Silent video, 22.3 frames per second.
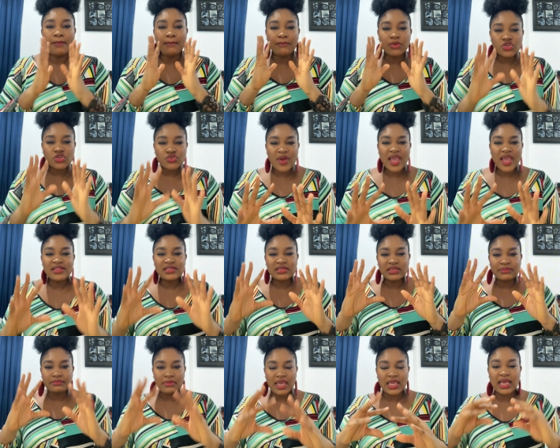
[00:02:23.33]
try
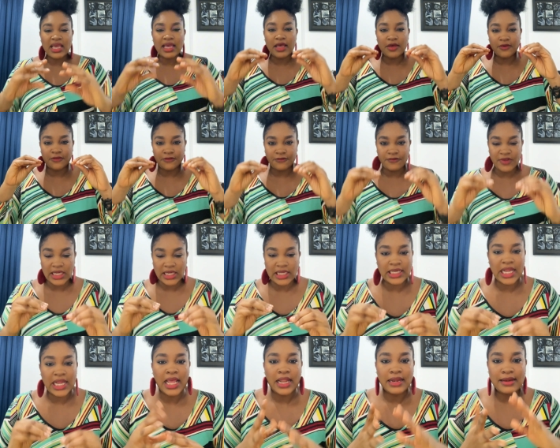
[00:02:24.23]
to make a
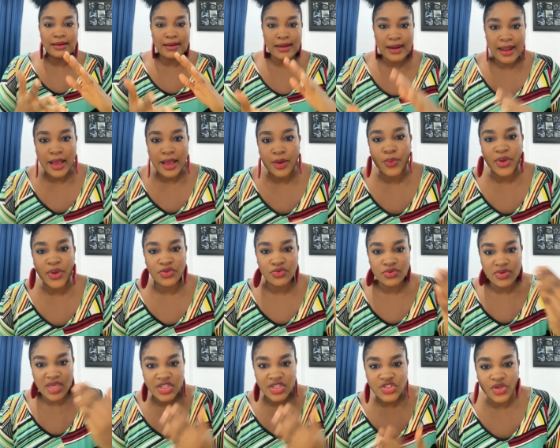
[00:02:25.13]
filling. Now when you
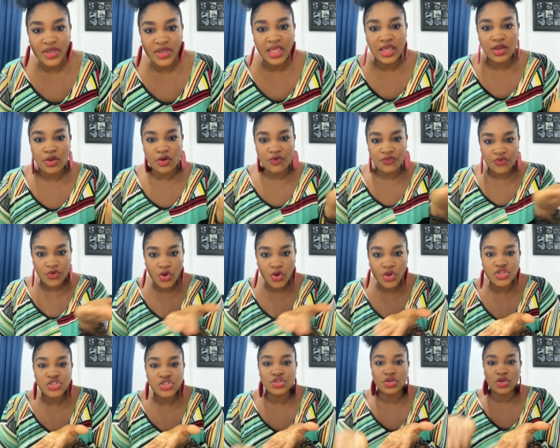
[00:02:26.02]
get your cake, of
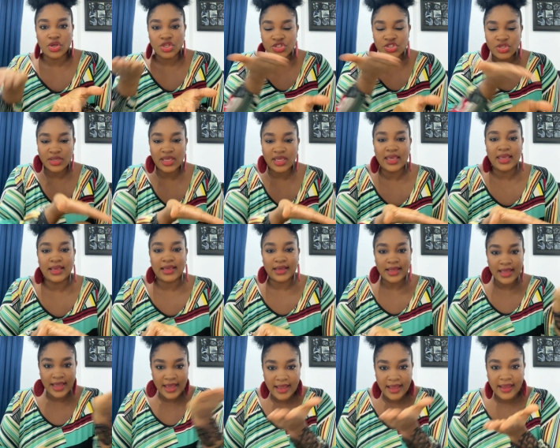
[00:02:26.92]
course, you cut your cake
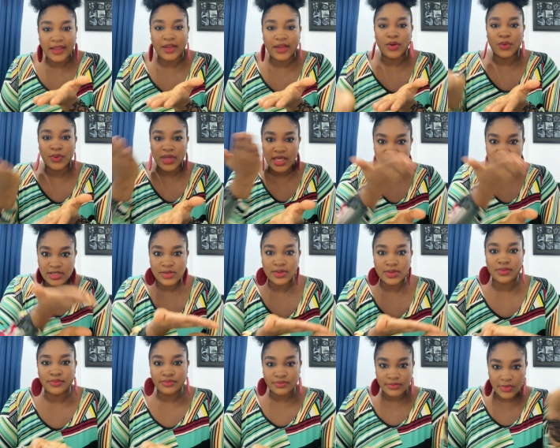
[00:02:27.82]

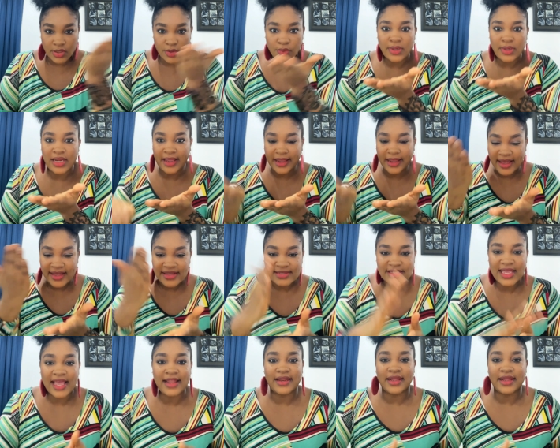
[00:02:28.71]
into layers,
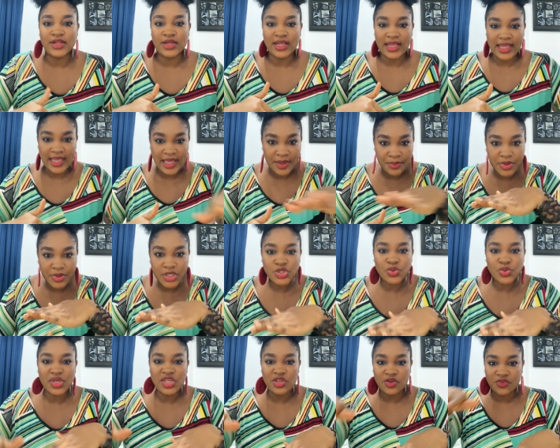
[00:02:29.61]
and then in
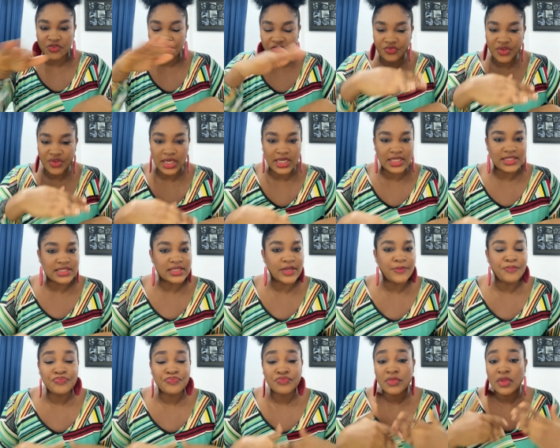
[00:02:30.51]
between you fill it.
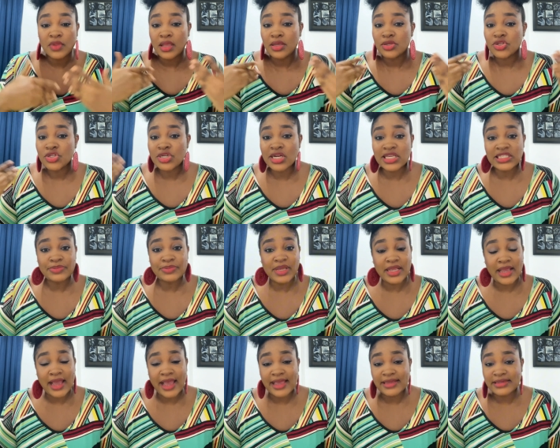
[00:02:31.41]
Trust me
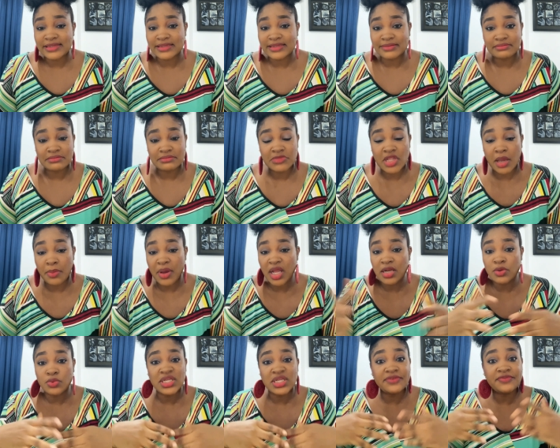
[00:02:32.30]
guys,
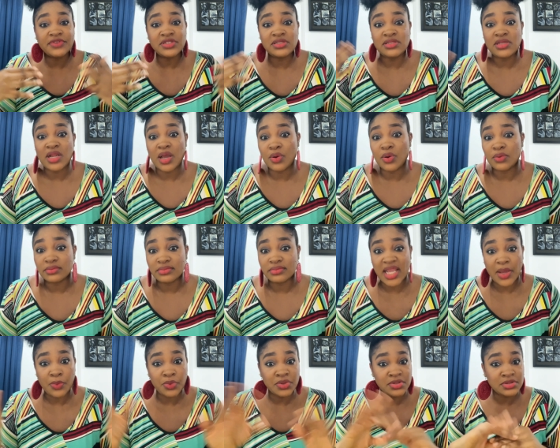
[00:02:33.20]
nobody will even know.
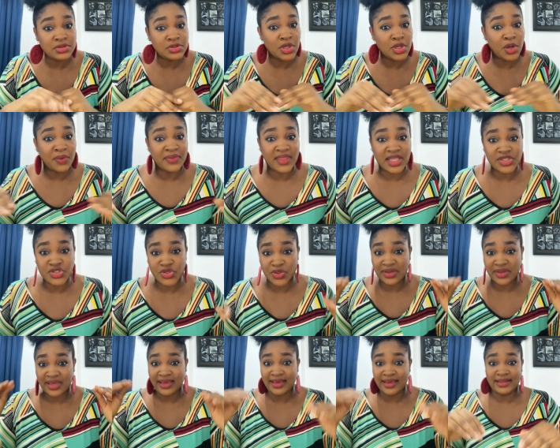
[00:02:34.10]
They won't know that your
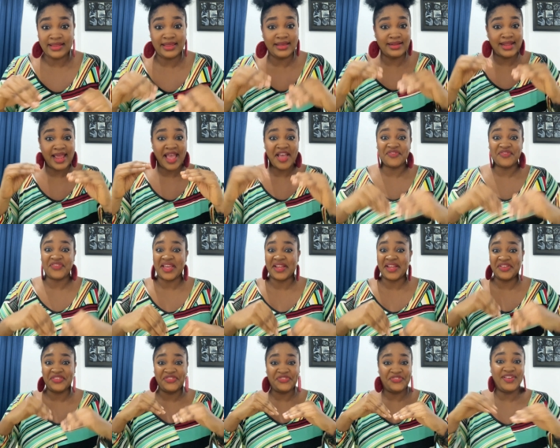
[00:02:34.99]
cake didn't have
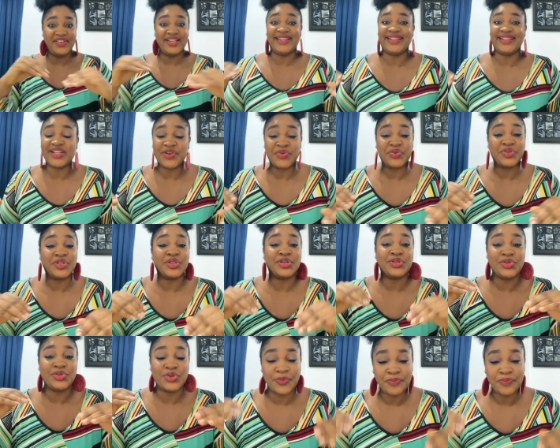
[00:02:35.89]
any filling. They will not
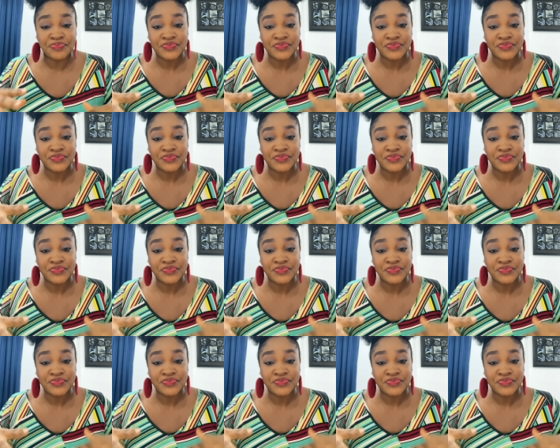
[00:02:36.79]
know.